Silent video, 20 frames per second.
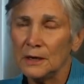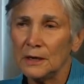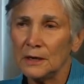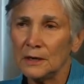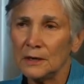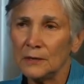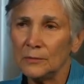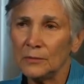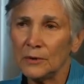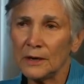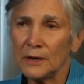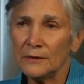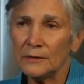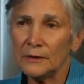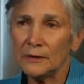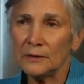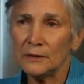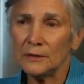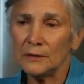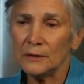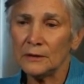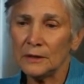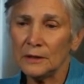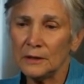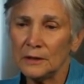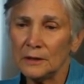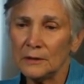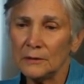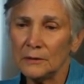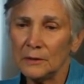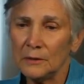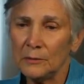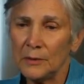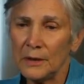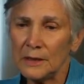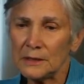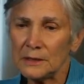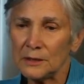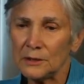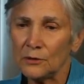Uh, but I think that the, the, the,
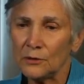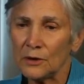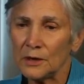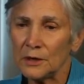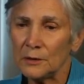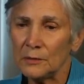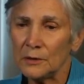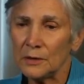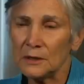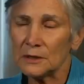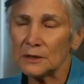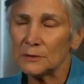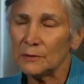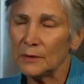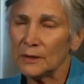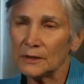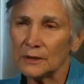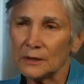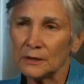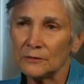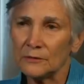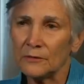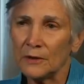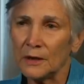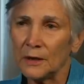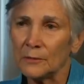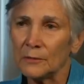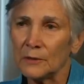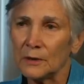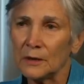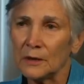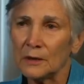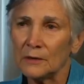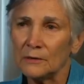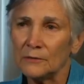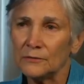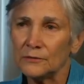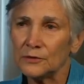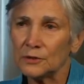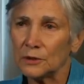basic argument is about the development
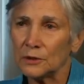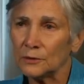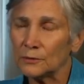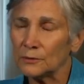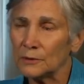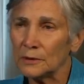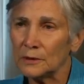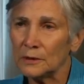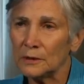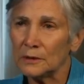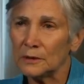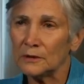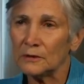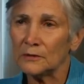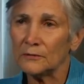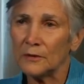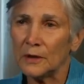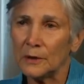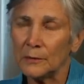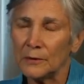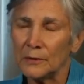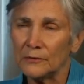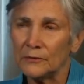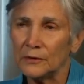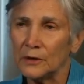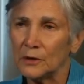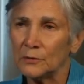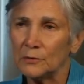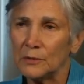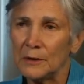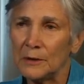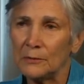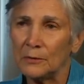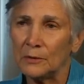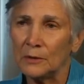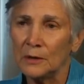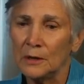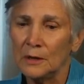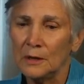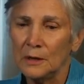of children, the development of young
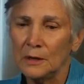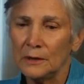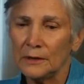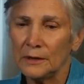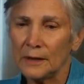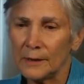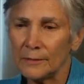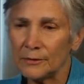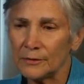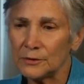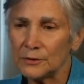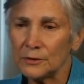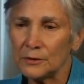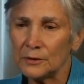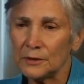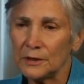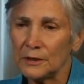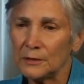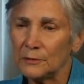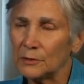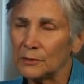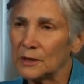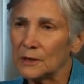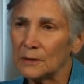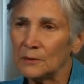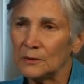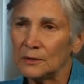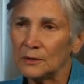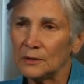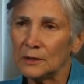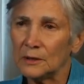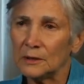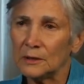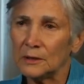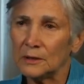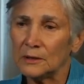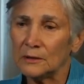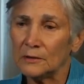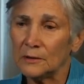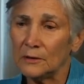people, the opportunity to become
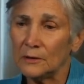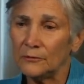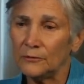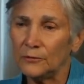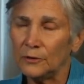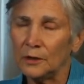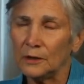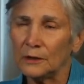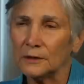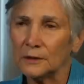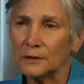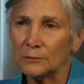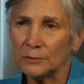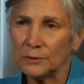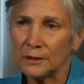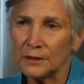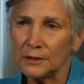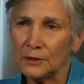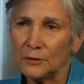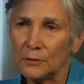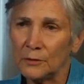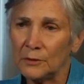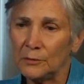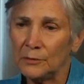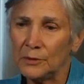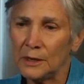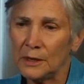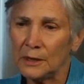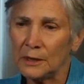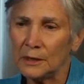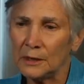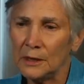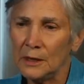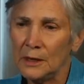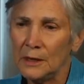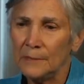a, a, a full and complete human being